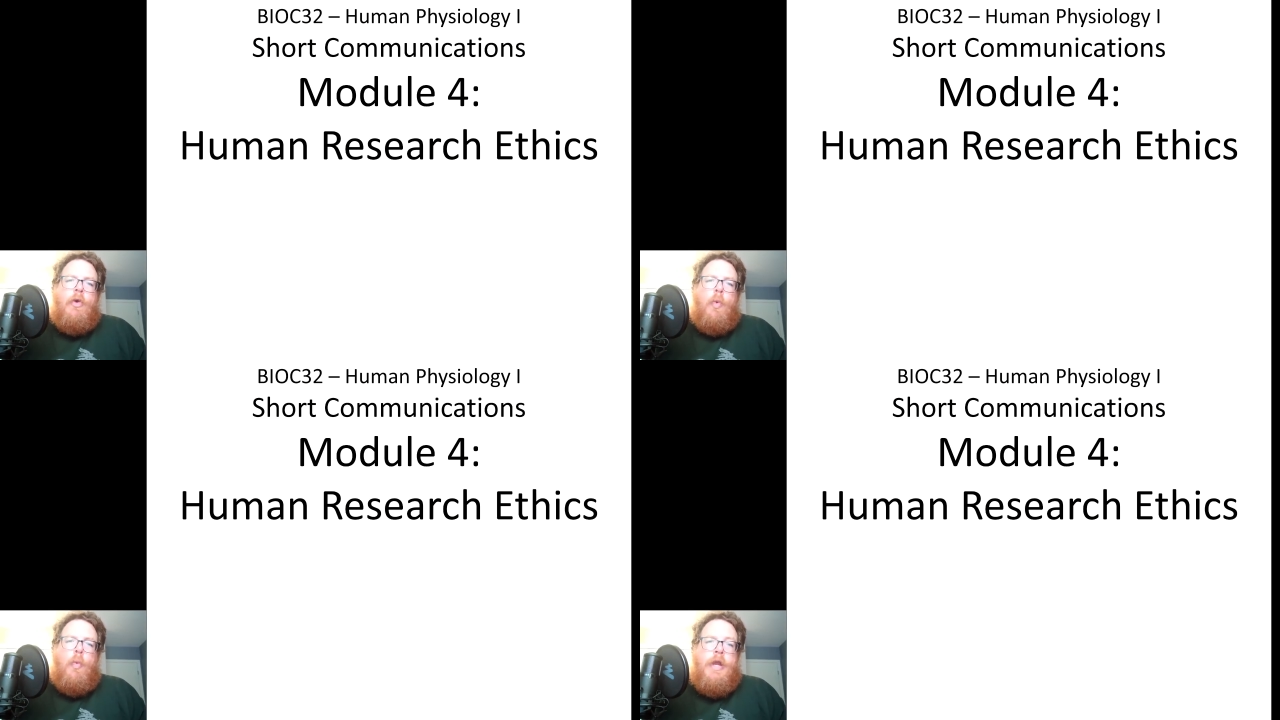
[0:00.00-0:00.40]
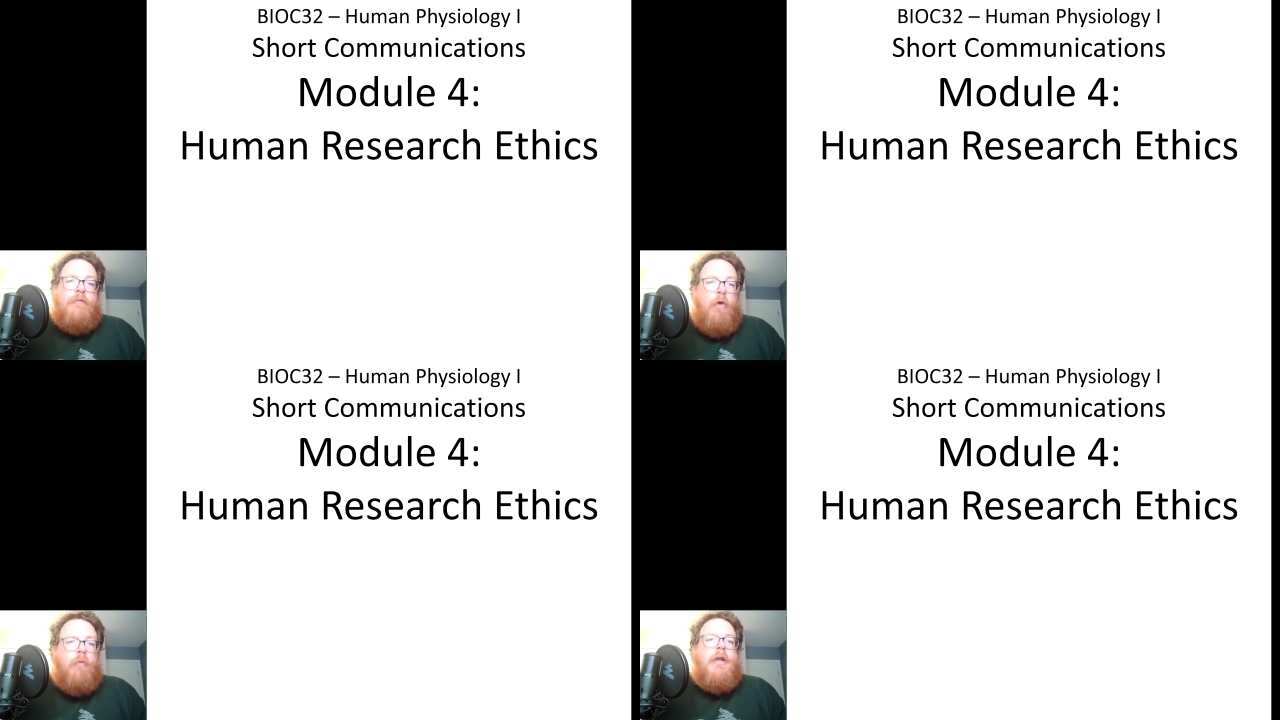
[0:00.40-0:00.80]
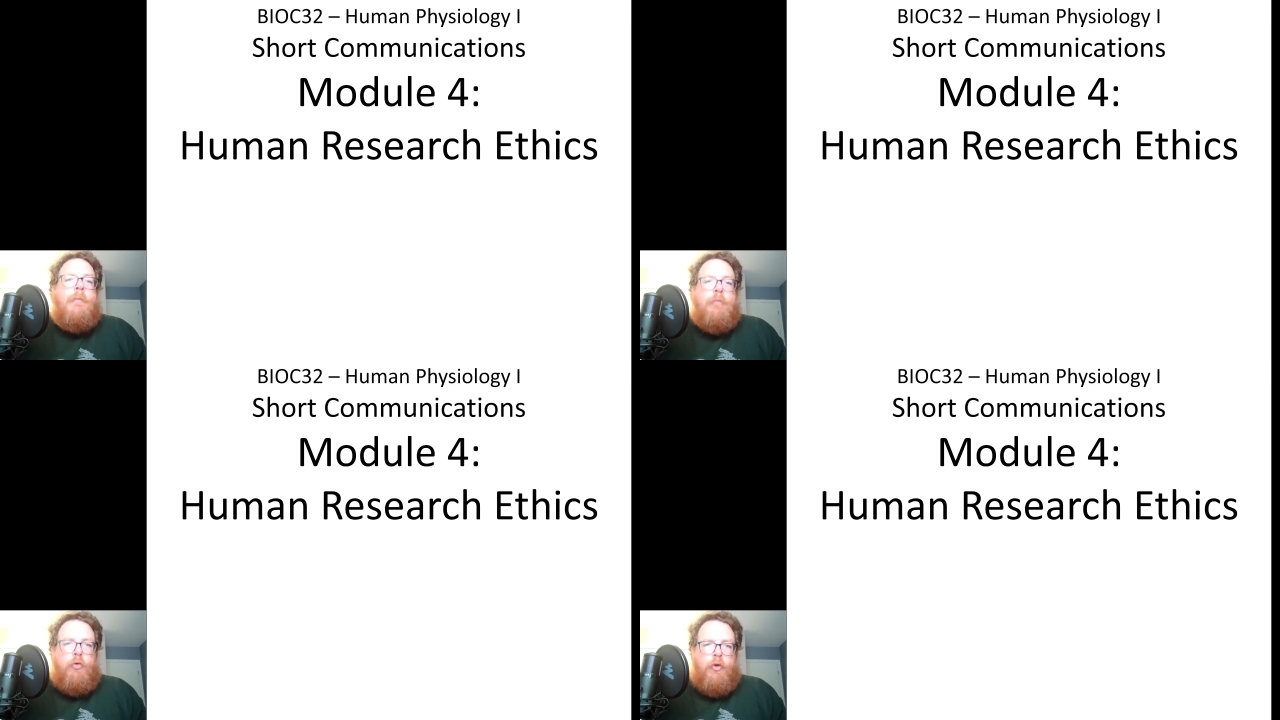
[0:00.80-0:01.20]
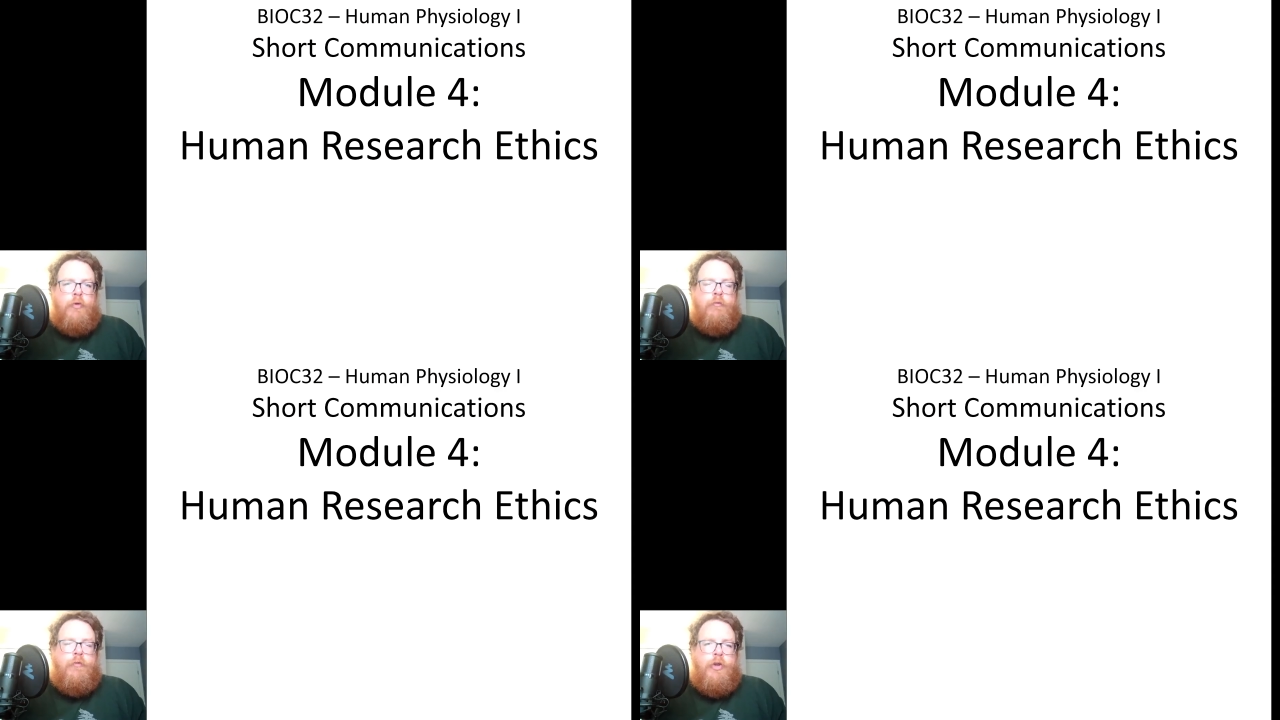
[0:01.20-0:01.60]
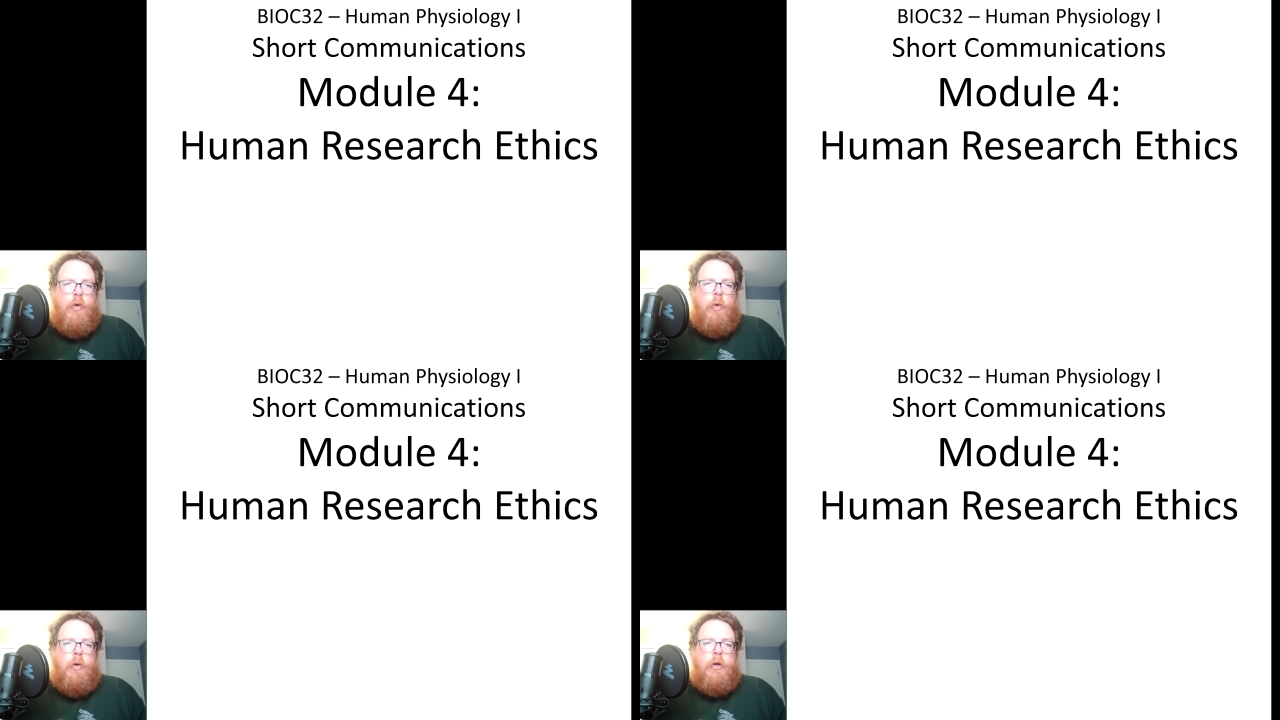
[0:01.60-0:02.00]
we have already approved
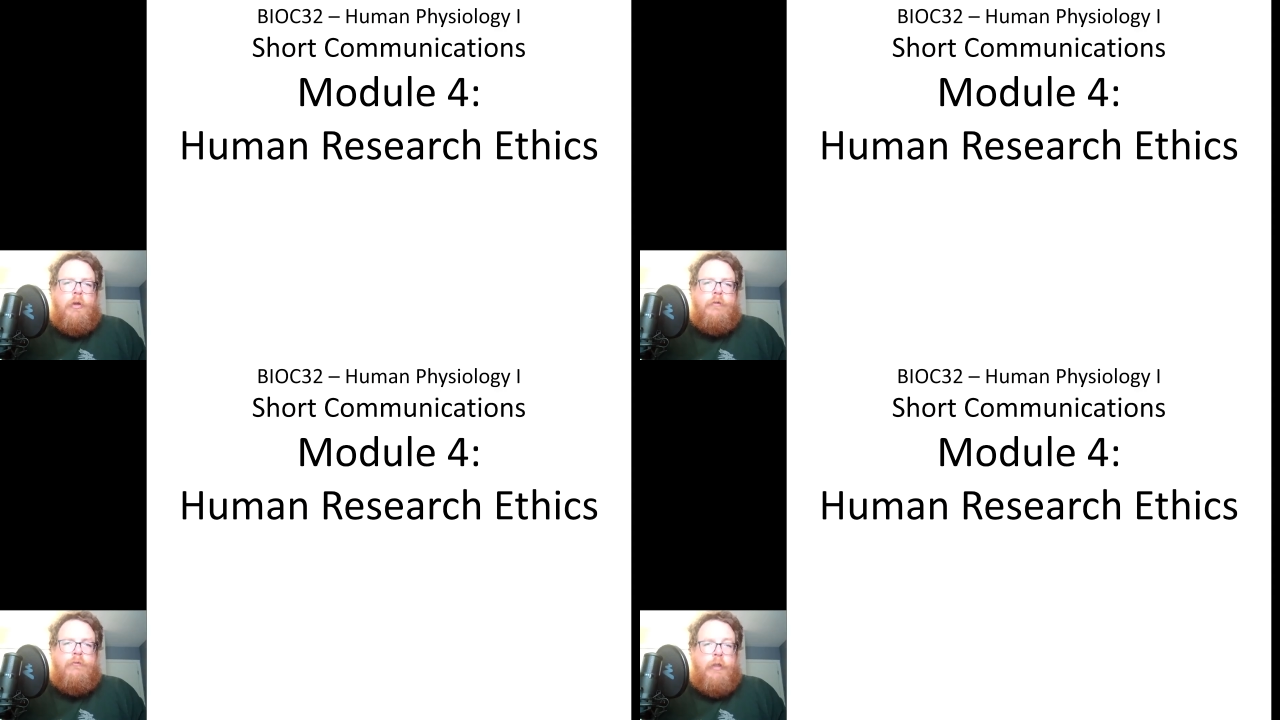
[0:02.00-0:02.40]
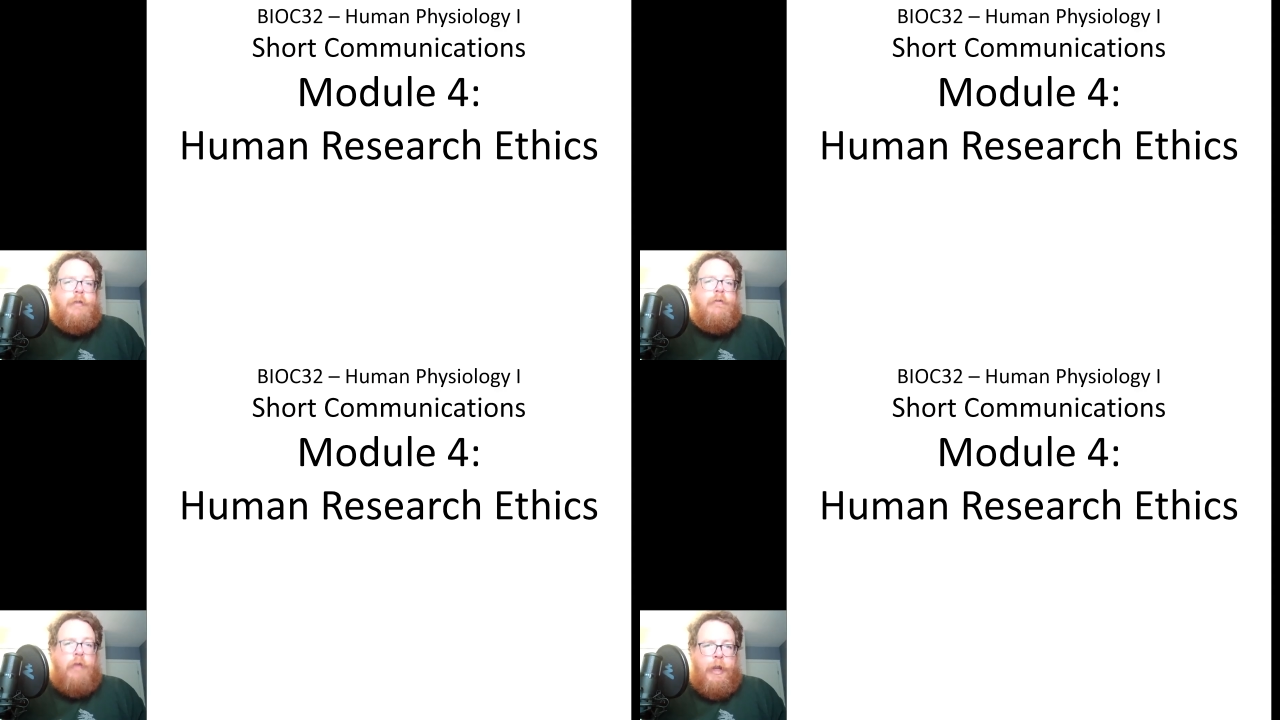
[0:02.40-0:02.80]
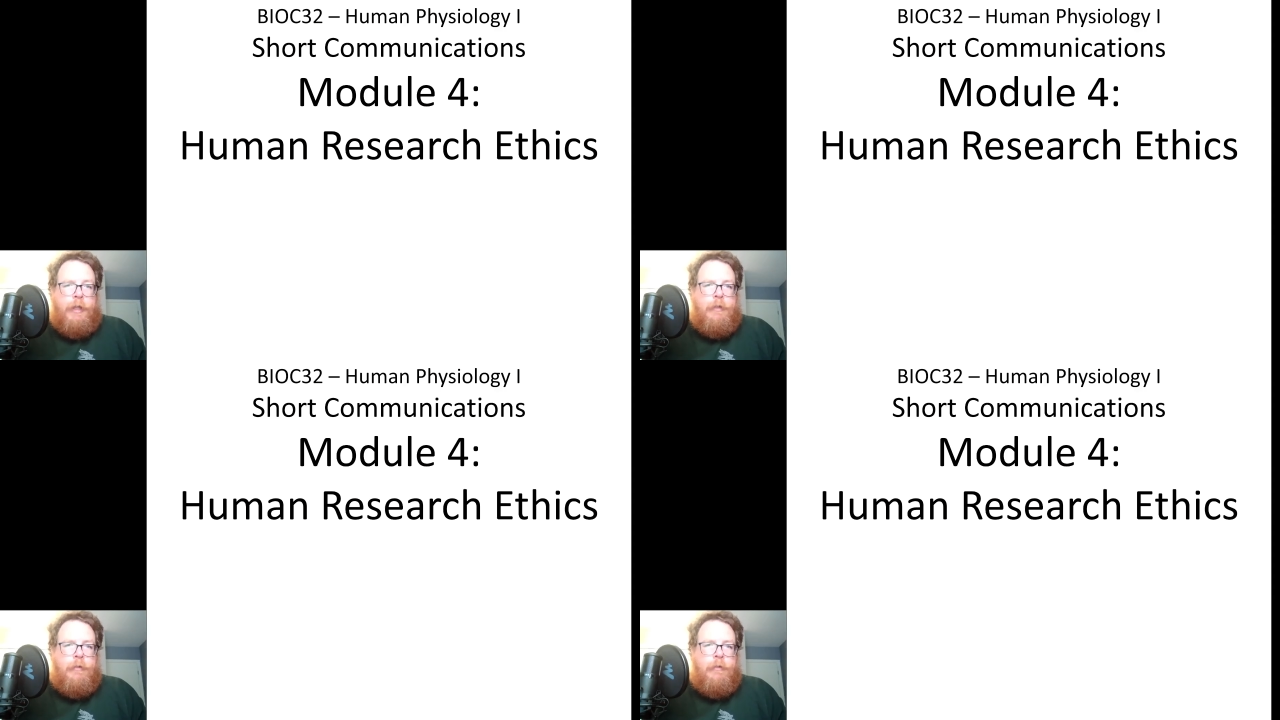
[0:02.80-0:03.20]
your study design.